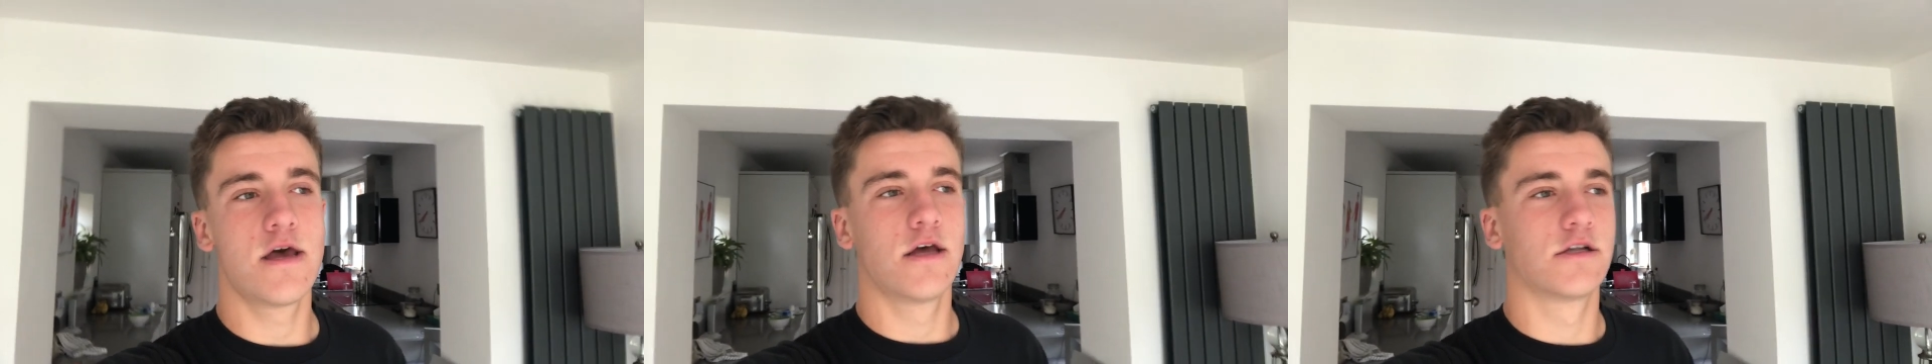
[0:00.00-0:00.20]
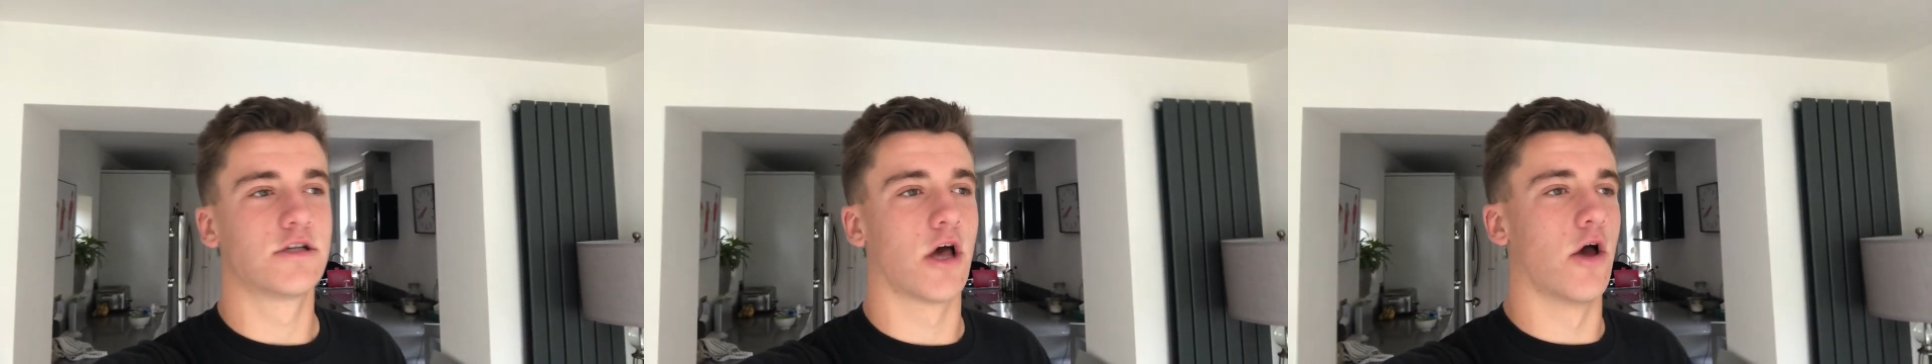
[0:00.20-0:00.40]

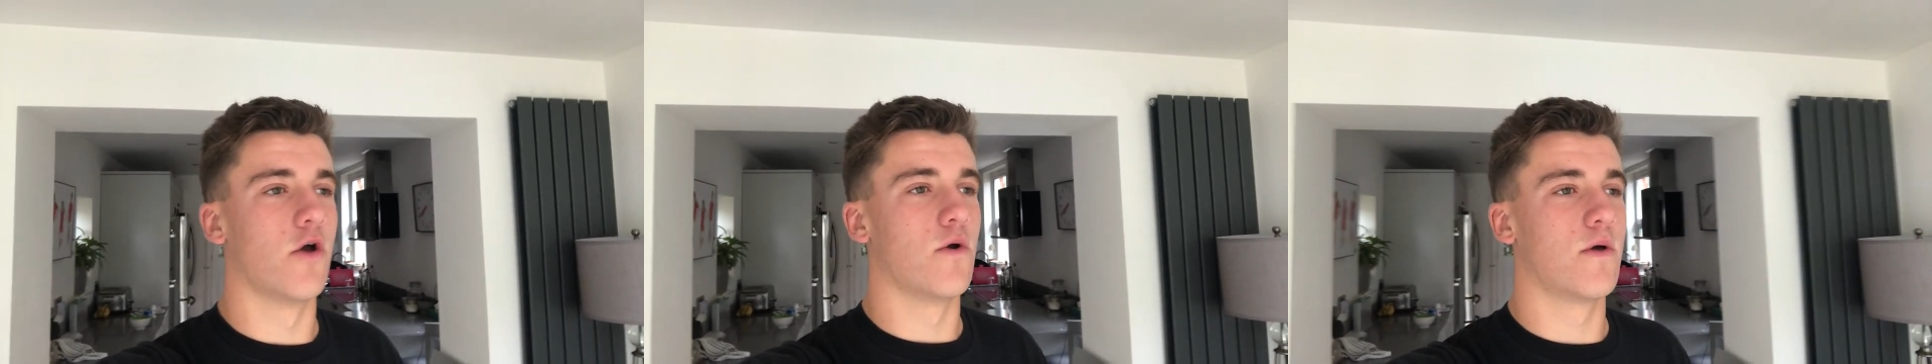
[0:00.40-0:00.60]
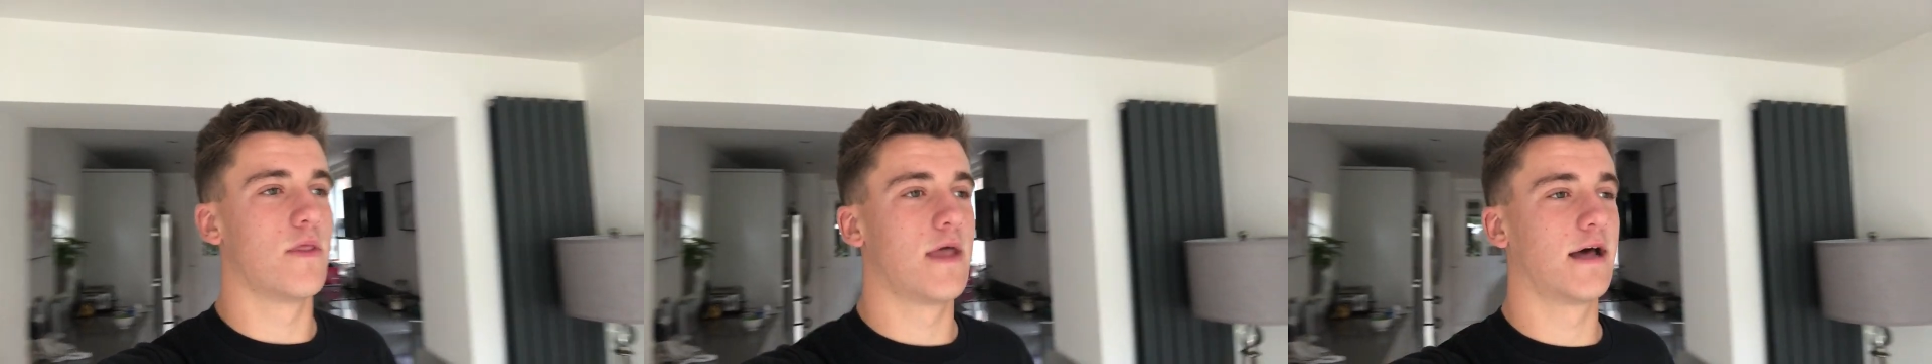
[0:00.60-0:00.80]

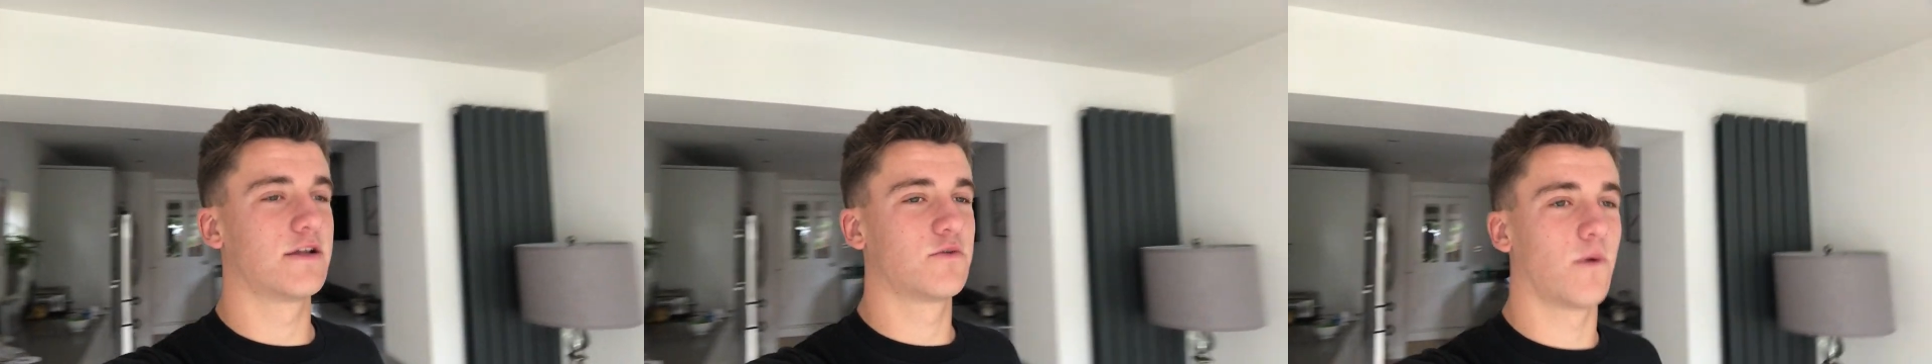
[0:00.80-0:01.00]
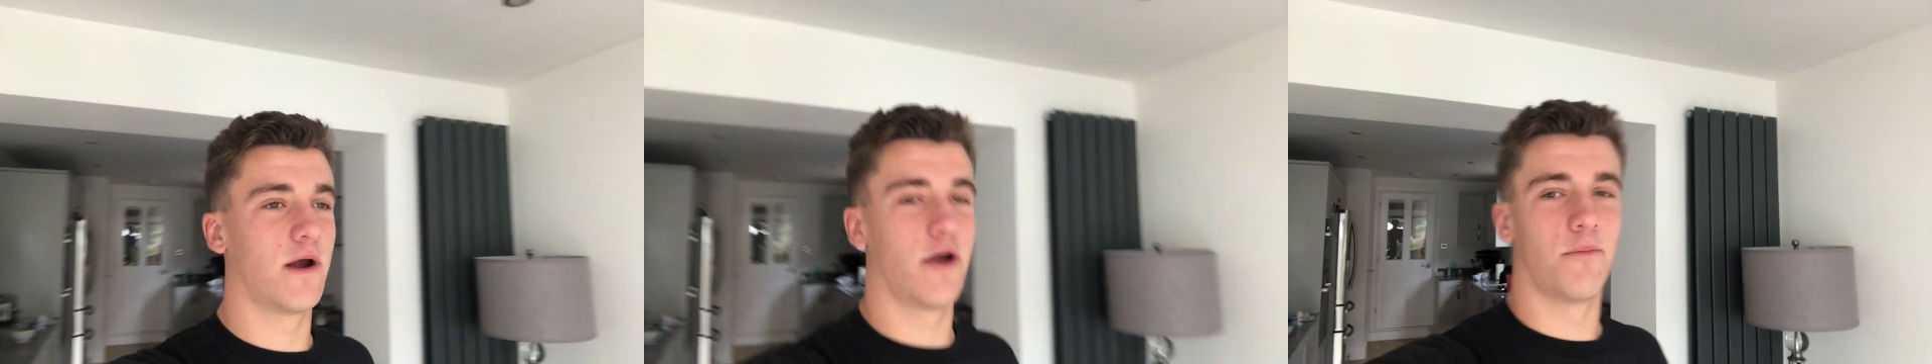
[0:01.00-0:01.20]
So
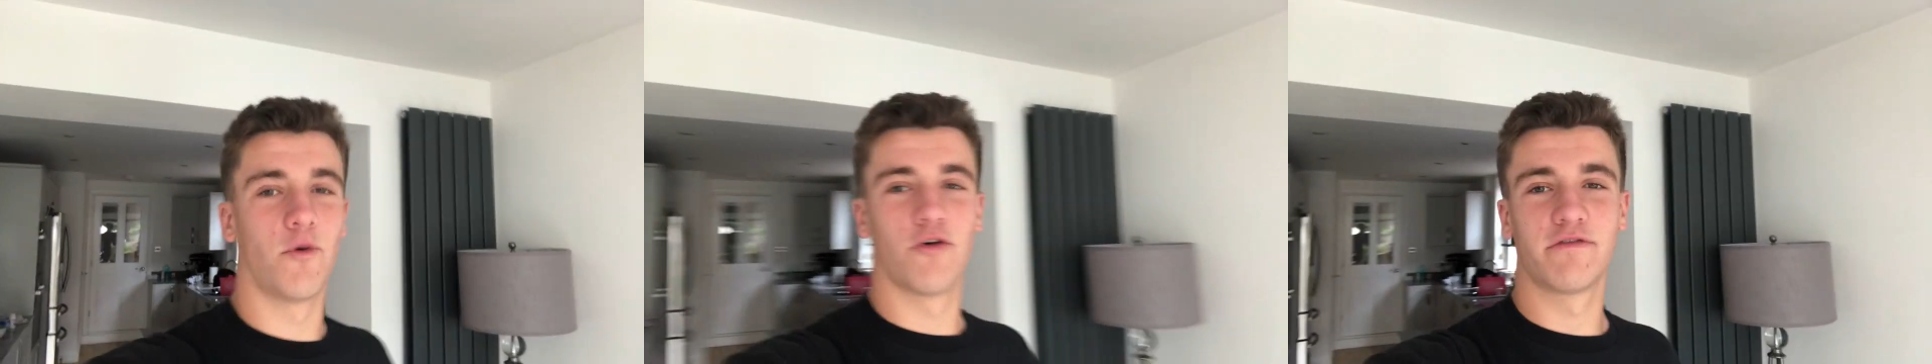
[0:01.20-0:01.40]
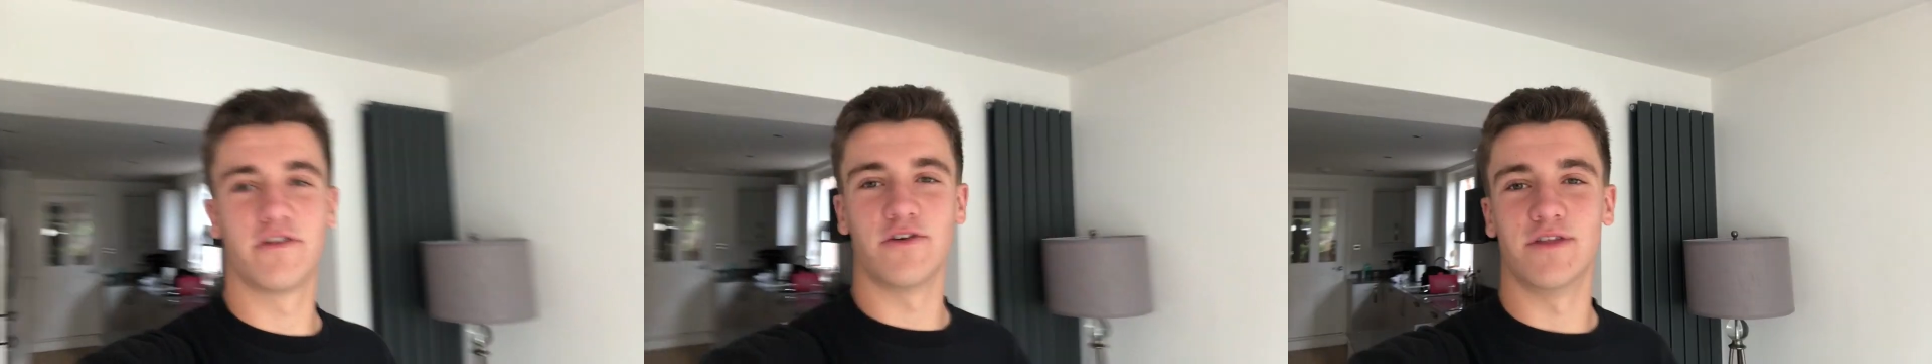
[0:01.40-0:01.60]
that's where I'm
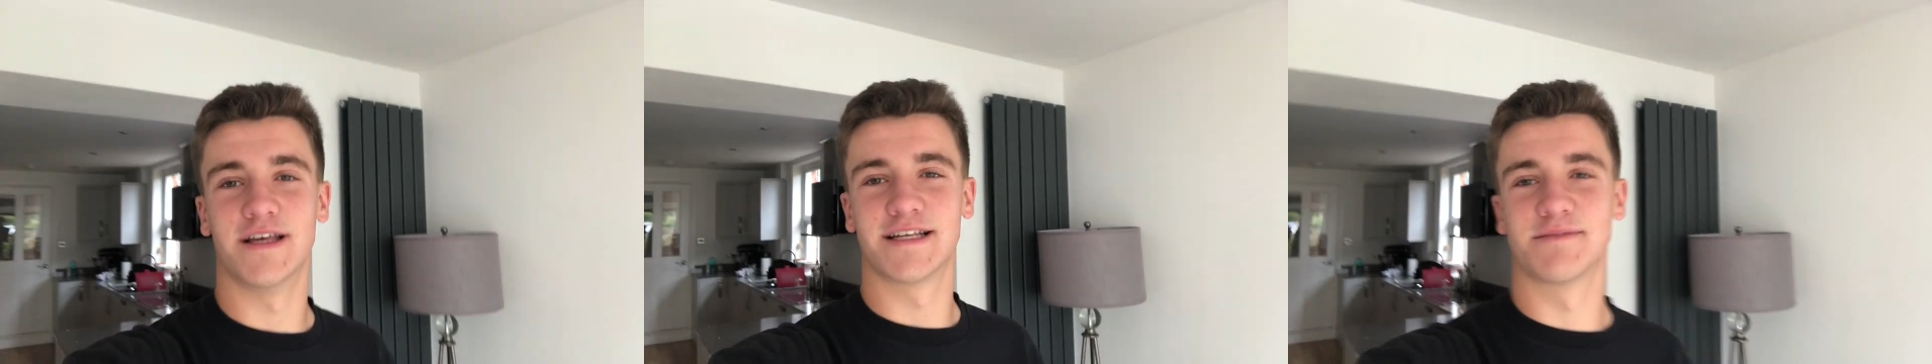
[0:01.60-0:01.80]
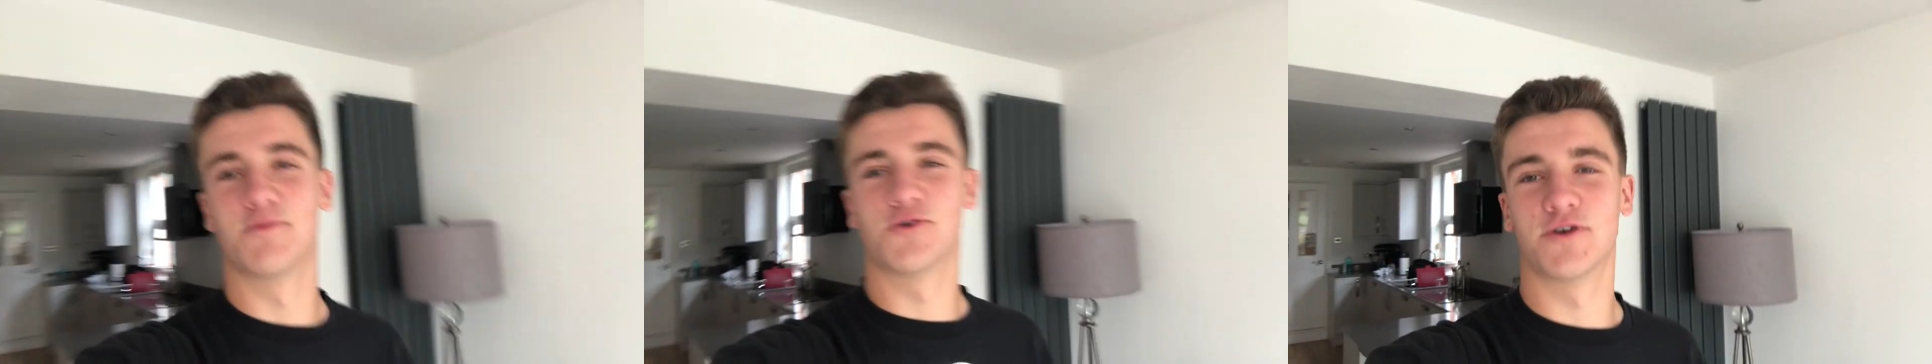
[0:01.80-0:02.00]
off to
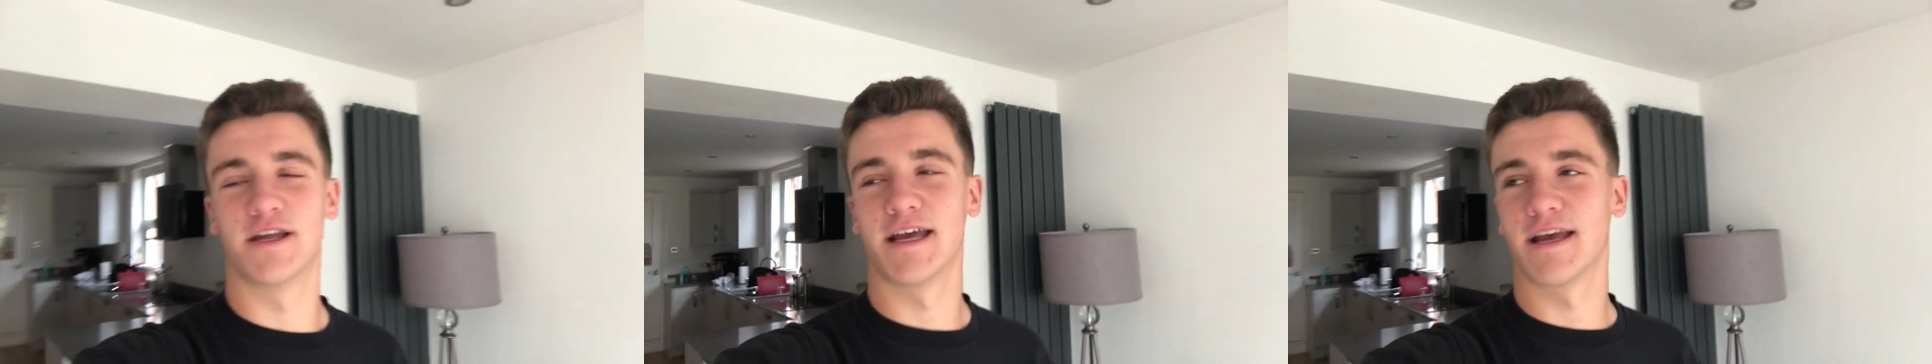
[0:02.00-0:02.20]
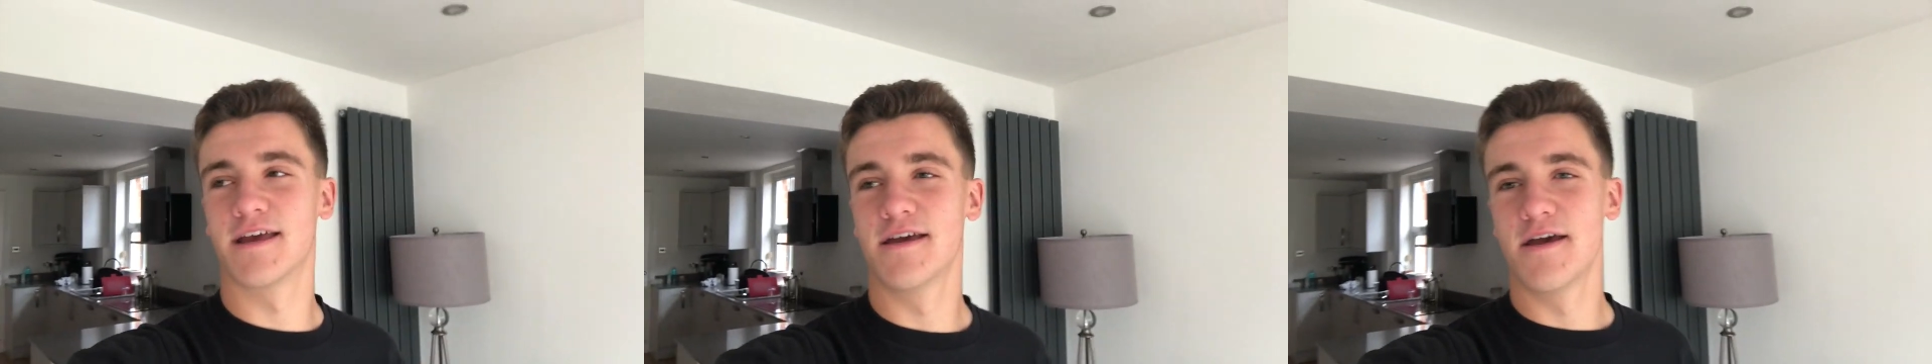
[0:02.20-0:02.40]
this
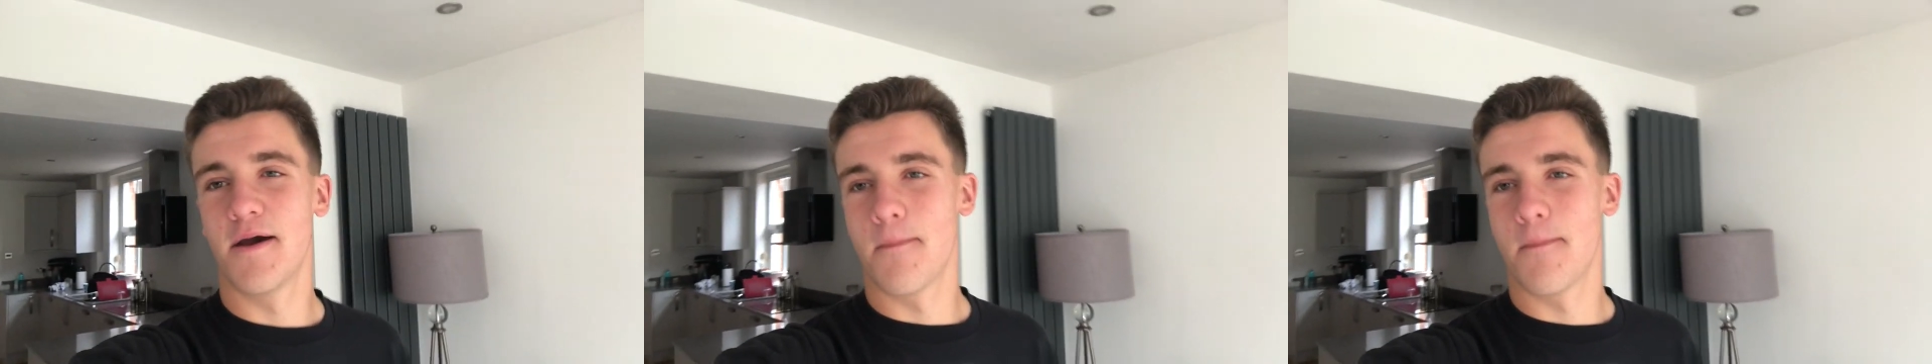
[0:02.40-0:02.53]
morning,